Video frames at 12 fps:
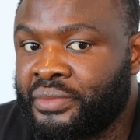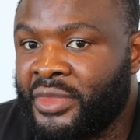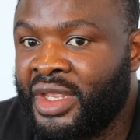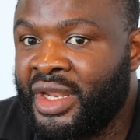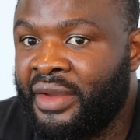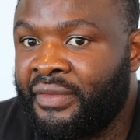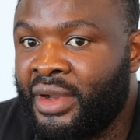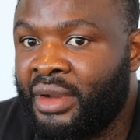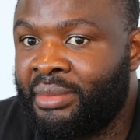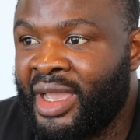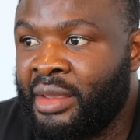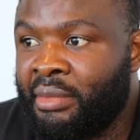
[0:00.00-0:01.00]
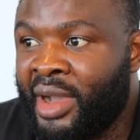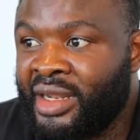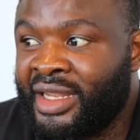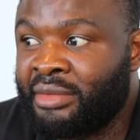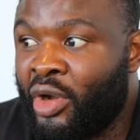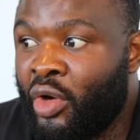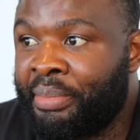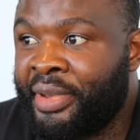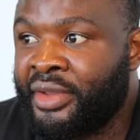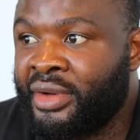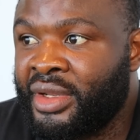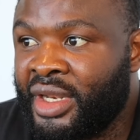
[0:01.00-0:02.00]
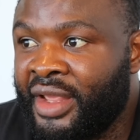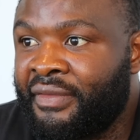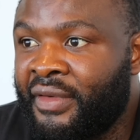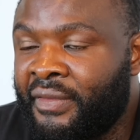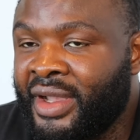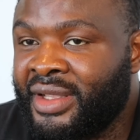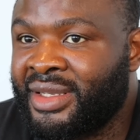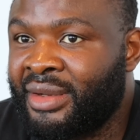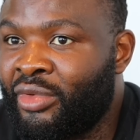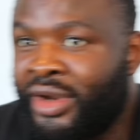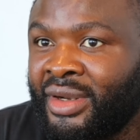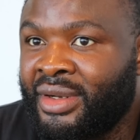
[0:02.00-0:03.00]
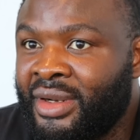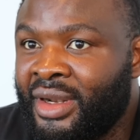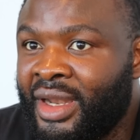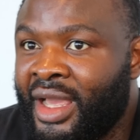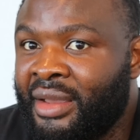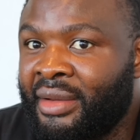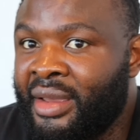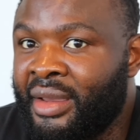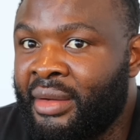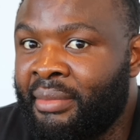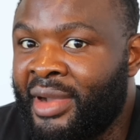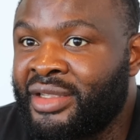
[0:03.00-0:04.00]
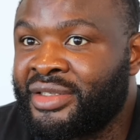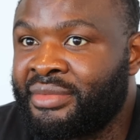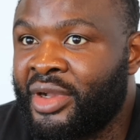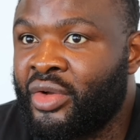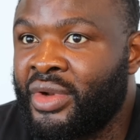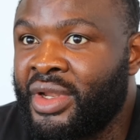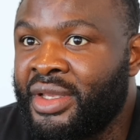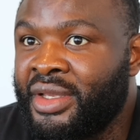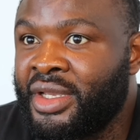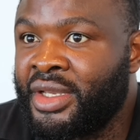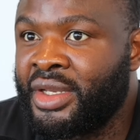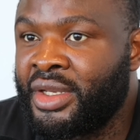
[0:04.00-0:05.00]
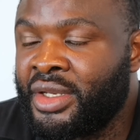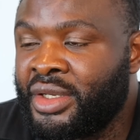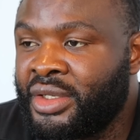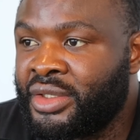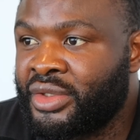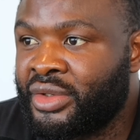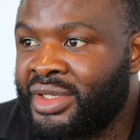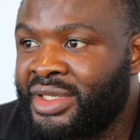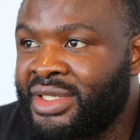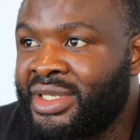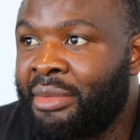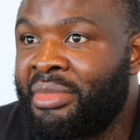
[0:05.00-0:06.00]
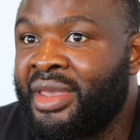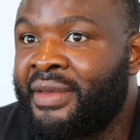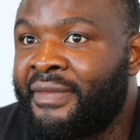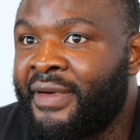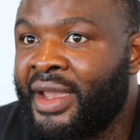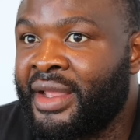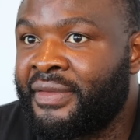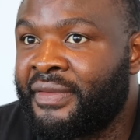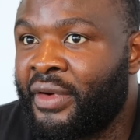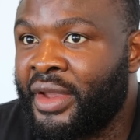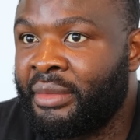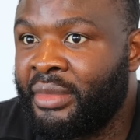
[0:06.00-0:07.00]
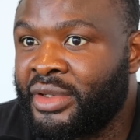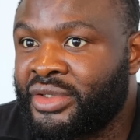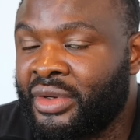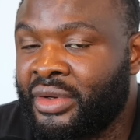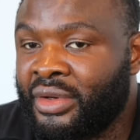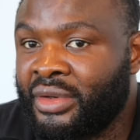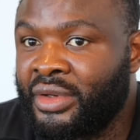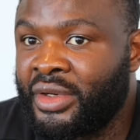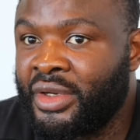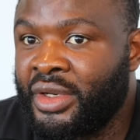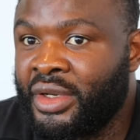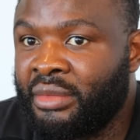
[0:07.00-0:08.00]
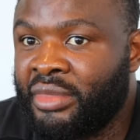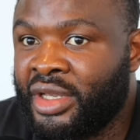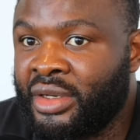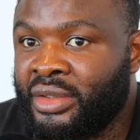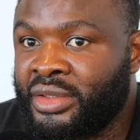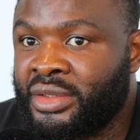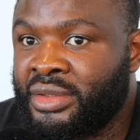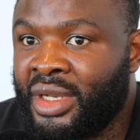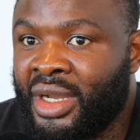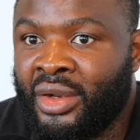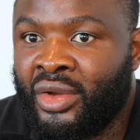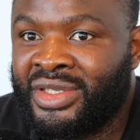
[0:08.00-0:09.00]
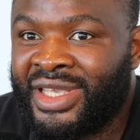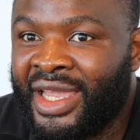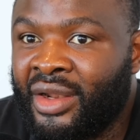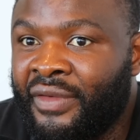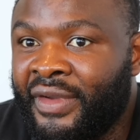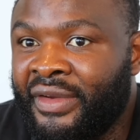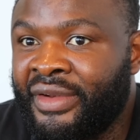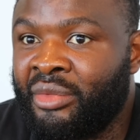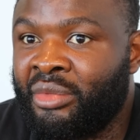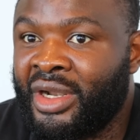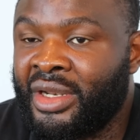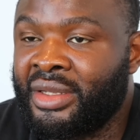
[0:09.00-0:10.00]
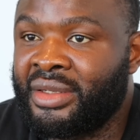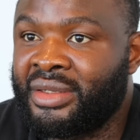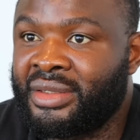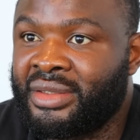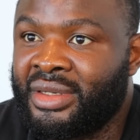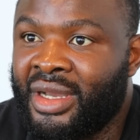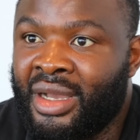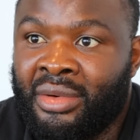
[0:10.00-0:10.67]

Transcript: He never, that's my opinion, he never fights someone like Martin Bakole. So this is a big fight for him. So. Because I don't scared of anybody. I